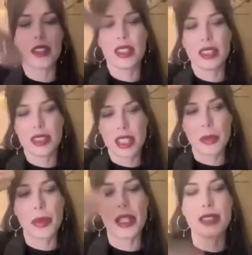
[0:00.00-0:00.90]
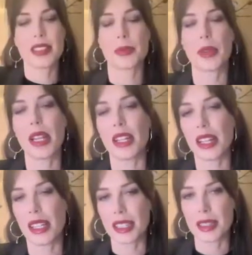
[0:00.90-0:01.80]
the CRPS spread,
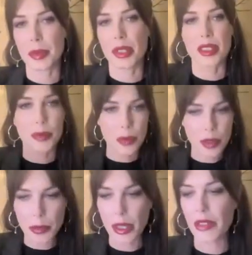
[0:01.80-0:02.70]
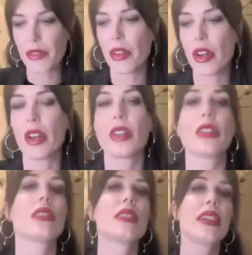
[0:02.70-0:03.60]
I experienced more brain fog,